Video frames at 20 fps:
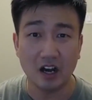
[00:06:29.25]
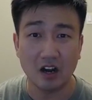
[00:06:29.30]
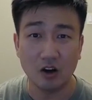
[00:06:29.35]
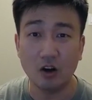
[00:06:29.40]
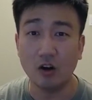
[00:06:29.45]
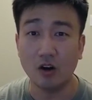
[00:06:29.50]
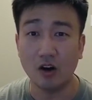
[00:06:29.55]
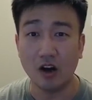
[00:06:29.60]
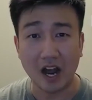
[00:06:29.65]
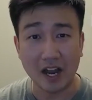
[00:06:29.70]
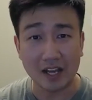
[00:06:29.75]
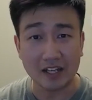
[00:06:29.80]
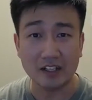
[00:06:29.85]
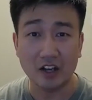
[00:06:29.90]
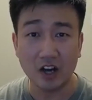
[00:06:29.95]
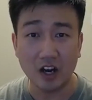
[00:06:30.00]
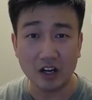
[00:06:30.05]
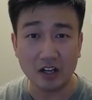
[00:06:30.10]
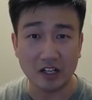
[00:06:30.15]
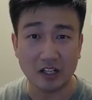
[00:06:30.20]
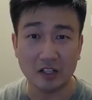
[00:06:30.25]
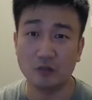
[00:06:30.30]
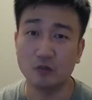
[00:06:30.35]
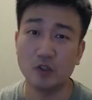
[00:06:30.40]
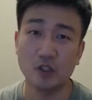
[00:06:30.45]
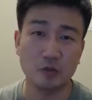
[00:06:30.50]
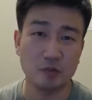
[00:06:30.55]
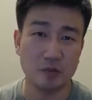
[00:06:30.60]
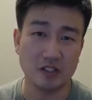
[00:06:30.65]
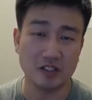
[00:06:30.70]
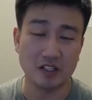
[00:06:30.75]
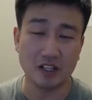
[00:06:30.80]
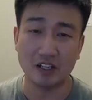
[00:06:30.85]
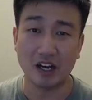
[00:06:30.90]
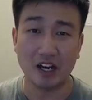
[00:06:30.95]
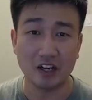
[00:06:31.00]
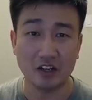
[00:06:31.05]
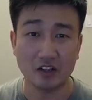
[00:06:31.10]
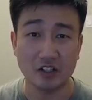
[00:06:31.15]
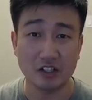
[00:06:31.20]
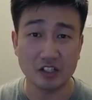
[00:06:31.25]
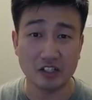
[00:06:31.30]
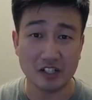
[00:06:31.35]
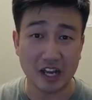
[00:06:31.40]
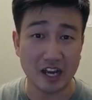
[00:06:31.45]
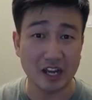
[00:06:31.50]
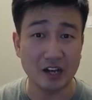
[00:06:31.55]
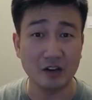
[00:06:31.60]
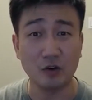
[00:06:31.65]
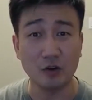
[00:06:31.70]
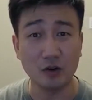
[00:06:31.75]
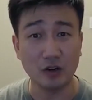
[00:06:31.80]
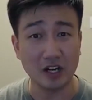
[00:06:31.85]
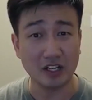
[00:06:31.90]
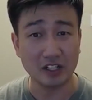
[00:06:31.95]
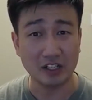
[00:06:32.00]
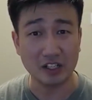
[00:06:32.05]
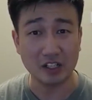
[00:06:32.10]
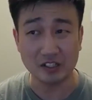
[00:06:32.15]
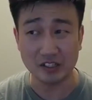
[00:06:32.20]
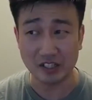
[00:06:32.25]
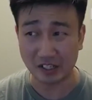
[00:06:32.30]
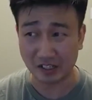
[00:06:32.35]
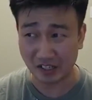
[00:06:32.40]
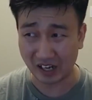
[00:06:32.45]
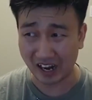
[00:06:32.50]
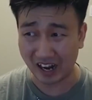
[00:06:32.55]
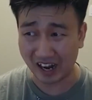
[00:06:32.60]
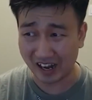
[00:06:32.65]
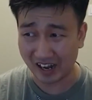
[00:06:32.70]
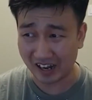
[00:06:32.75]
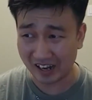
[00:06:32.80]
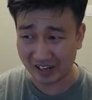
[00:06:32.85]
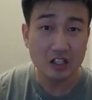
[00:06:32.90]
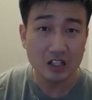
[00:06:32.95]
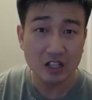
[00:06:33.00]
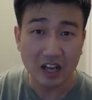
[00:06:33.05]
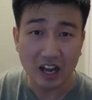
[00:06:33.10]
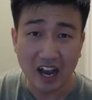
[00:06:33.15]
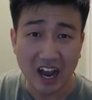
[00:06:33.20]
oh, I got it, which means like I understand, or like it's like I